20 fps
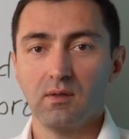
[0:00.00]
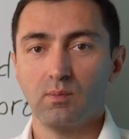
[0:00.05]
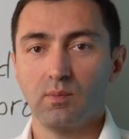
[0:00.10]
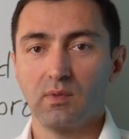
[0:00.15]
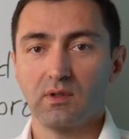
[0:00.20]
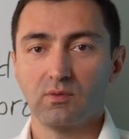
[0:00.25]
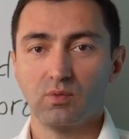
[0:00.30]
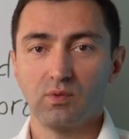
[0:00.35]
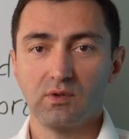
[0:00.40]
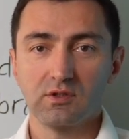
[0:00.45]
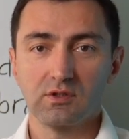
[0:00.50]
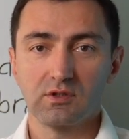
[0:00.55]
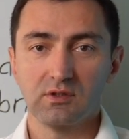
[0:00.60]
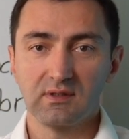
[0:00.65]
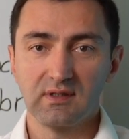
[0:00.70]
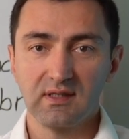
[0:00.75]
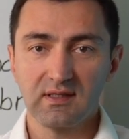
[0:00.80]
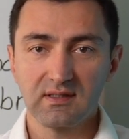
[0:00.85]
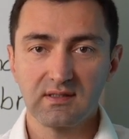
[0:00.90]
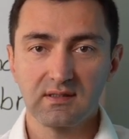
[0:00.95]
but which
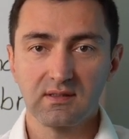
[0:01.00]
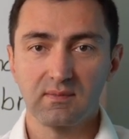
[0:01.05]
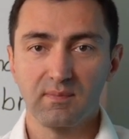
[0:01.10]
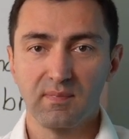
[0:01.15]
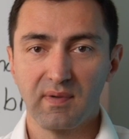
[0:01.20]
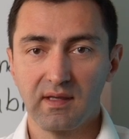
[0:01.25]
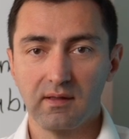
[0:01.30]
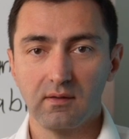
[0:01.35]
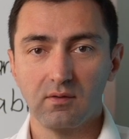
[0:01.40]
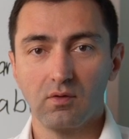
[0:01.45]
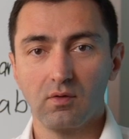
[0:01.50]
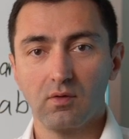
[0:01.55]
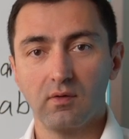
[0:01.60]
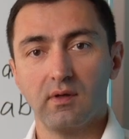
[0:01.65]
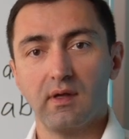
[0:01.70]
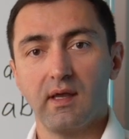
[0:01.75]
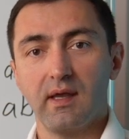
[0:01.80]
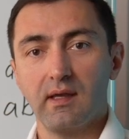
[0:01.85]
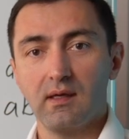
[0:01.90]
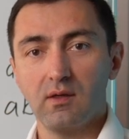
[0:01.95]
doesn't depend
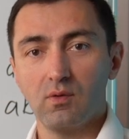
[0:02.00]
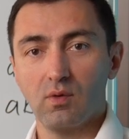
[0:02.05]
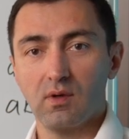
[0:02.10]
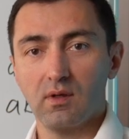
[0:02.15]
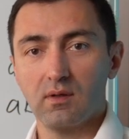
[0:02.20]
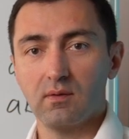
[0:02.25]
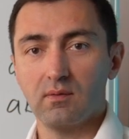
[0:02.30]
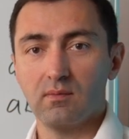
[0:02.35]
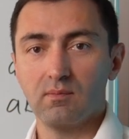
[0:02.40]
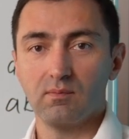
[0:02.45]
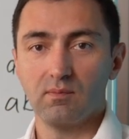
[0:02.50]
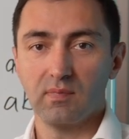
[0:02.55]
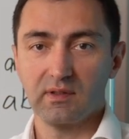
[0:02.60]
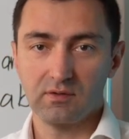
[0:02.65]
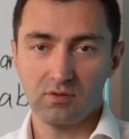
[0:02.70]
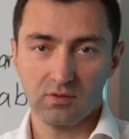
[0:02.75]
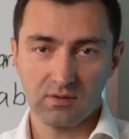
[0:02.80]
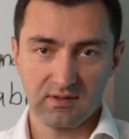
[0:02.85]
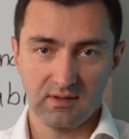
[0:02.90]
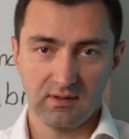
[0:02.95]
on anyone
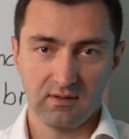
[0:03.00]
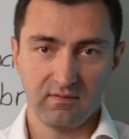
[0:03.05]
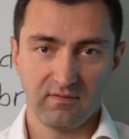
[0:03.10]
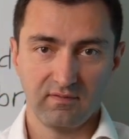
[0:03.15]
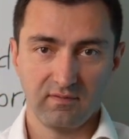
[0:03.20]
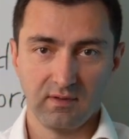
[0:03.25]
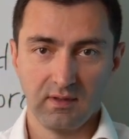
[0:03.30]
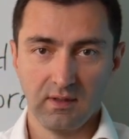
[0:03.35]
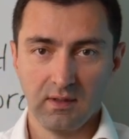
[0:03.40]
but yourself.